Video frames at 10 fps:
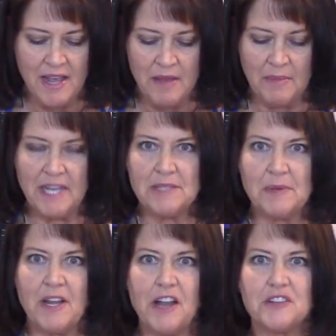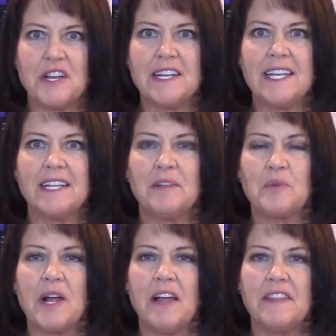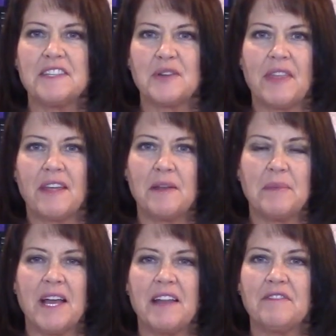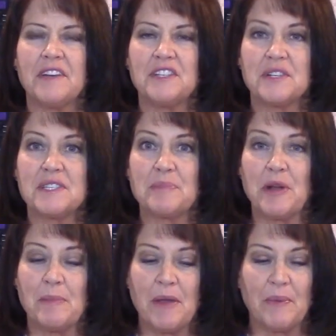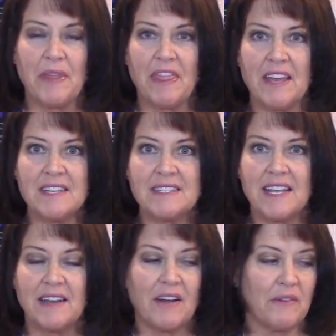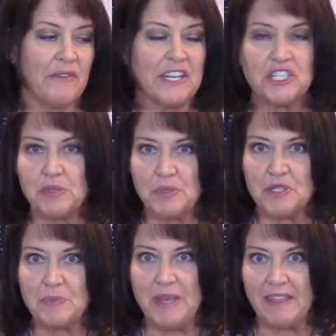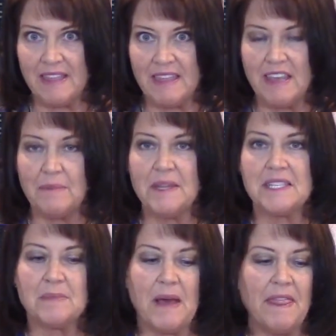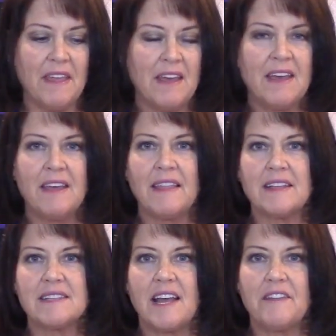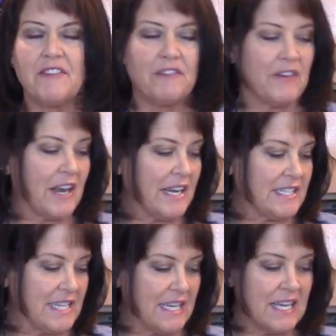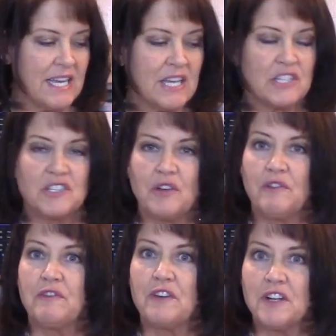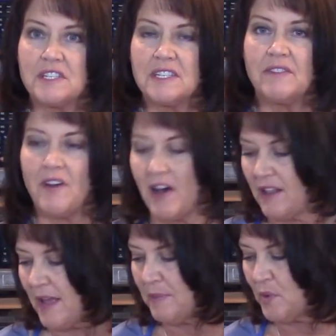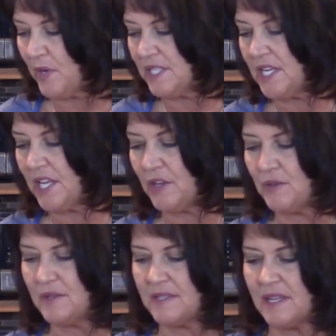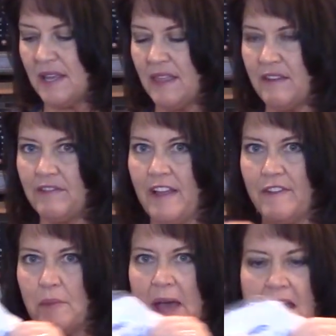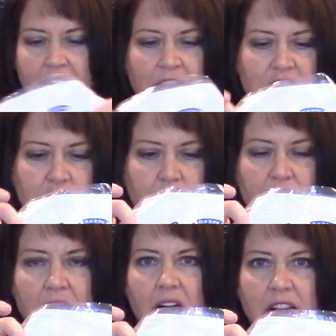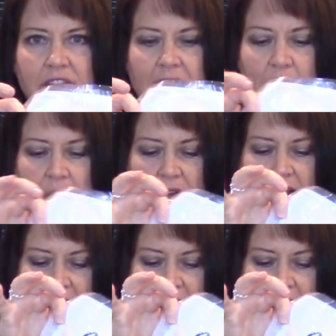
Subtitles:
My husband and I are trying to eat a little more healthy, so I thought it'd be kind of fun to experiment with this, and our vegetables being the theme this month. That's kind of a fun idea. So first of all, I'm going to use the Flavor Pack vegetable cauliflower.